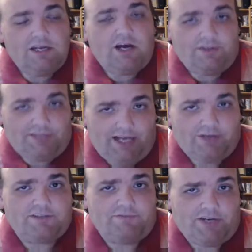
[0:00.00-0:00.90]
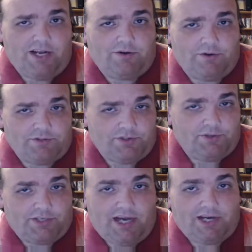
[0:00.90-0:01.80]
on the House of Hidalgo show,
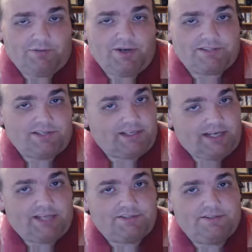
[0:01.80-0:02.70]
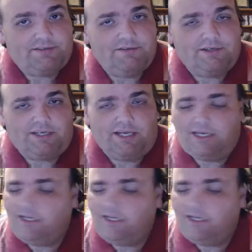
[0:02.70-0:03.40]
the God and Wrestling Connection. Okay?